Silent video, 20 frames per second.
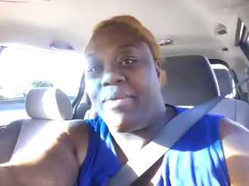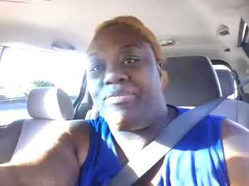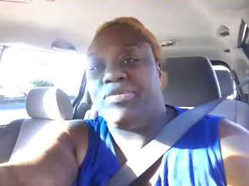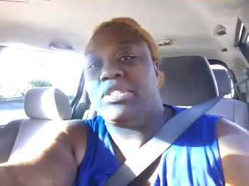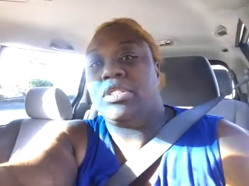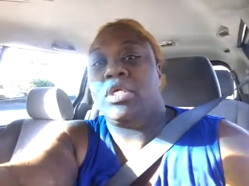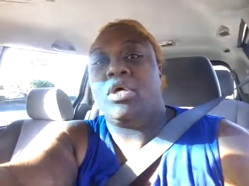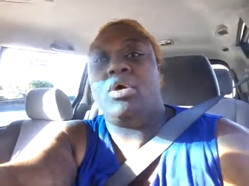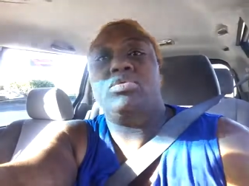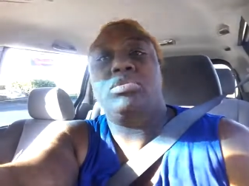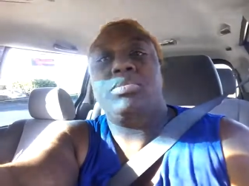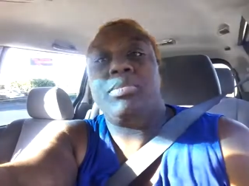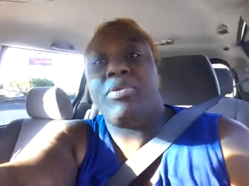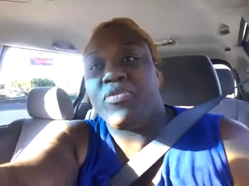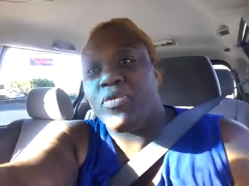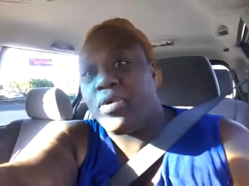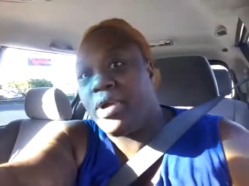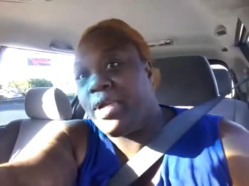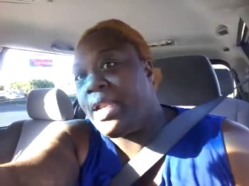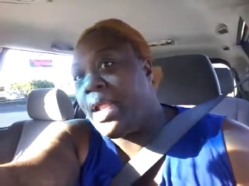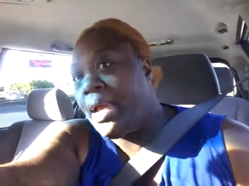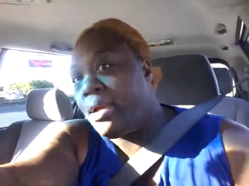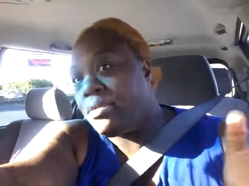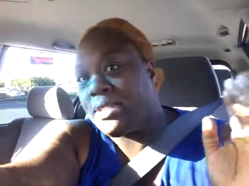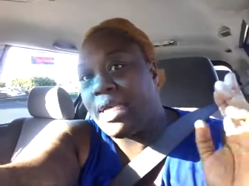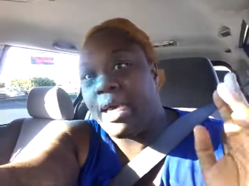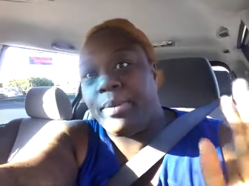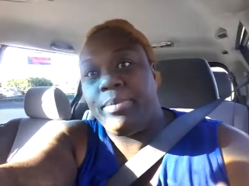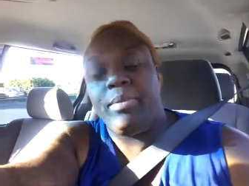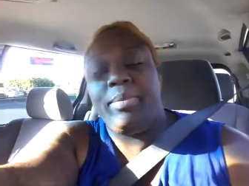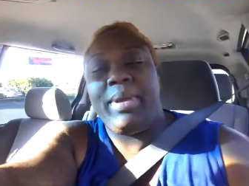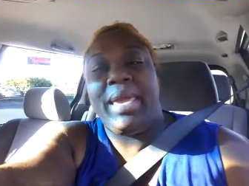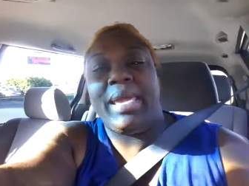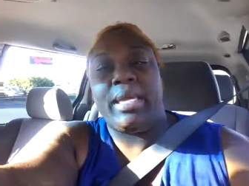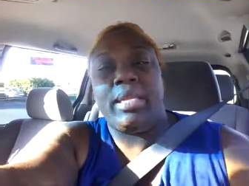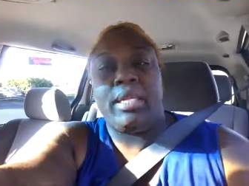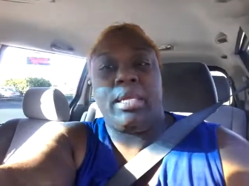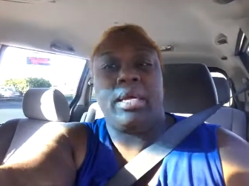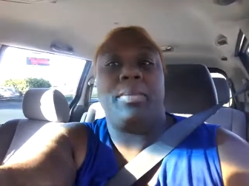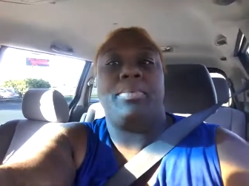supposed to go to my friend's house. I'll be back
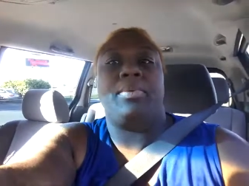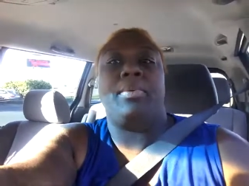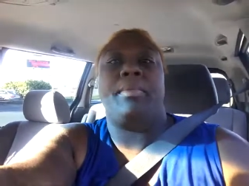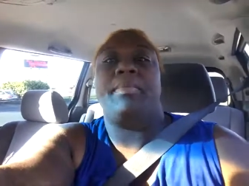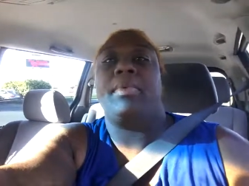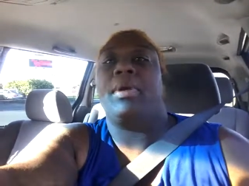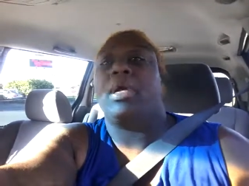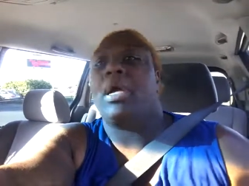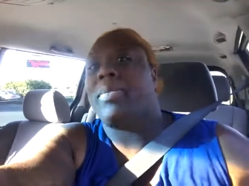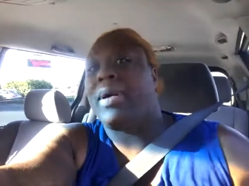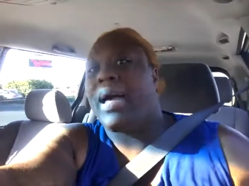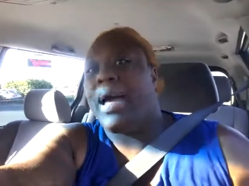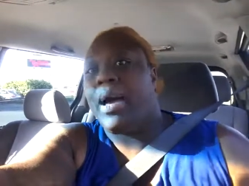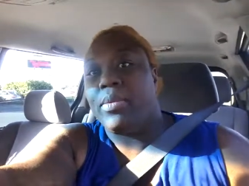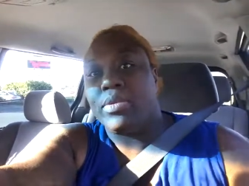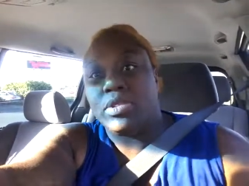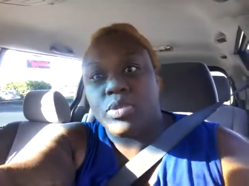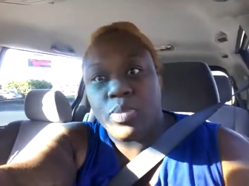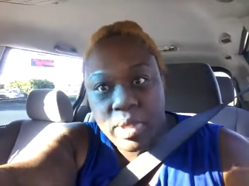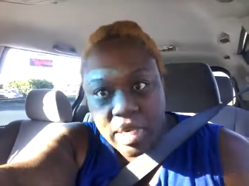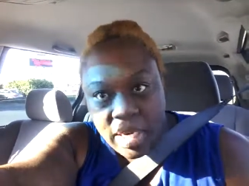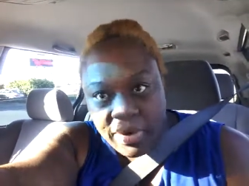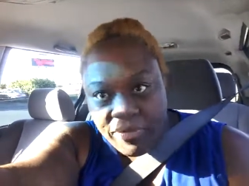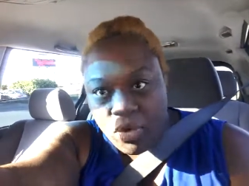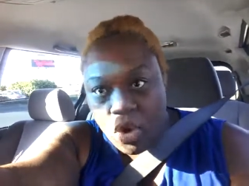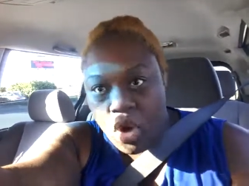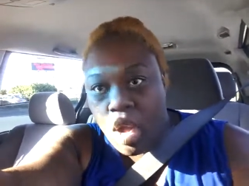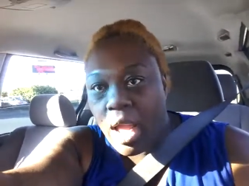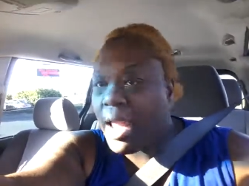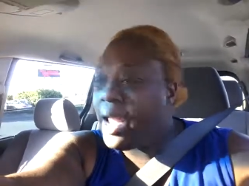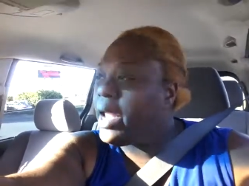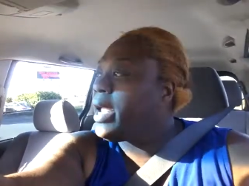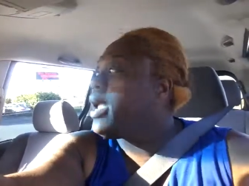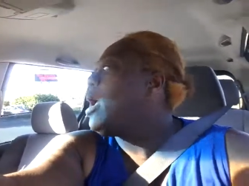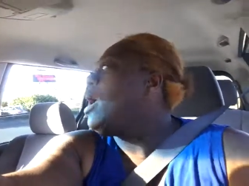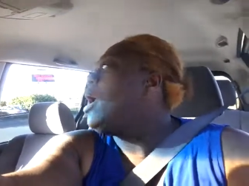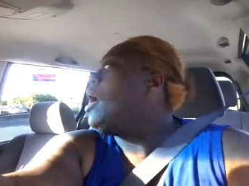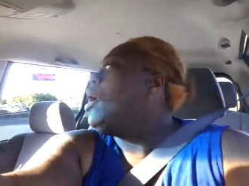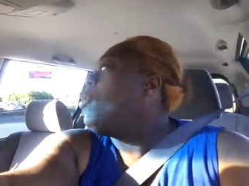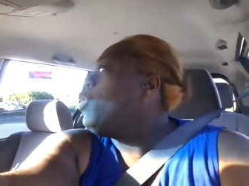in a couple a couple hours or whatever. Or hey,
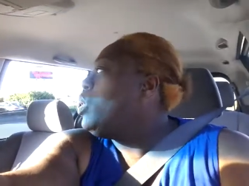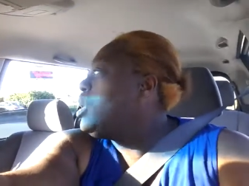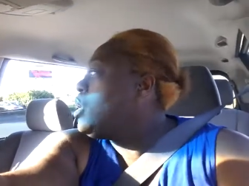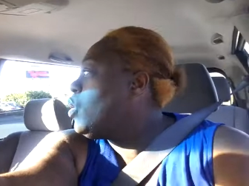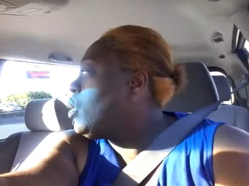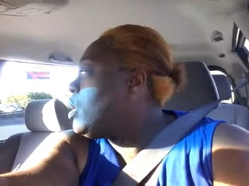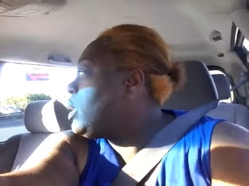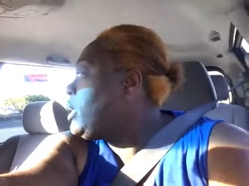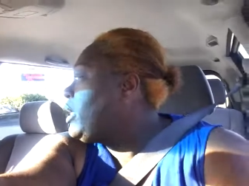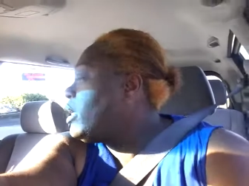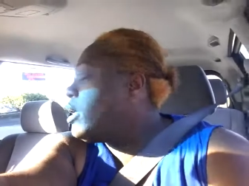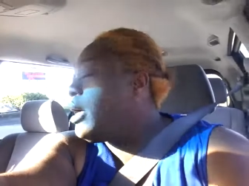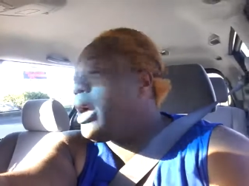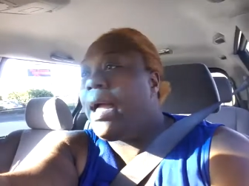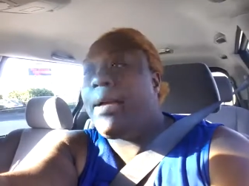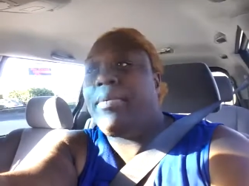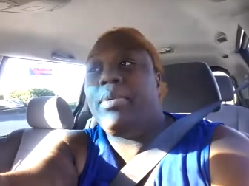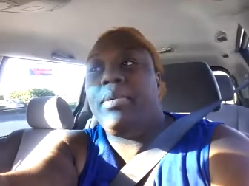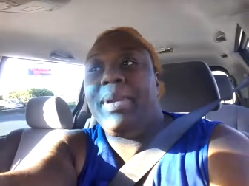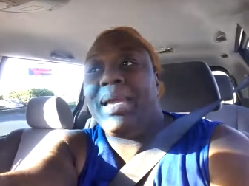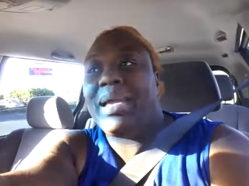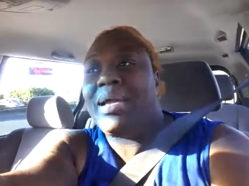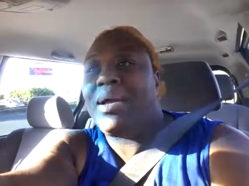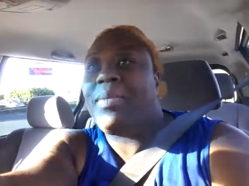we going here. I'll be back.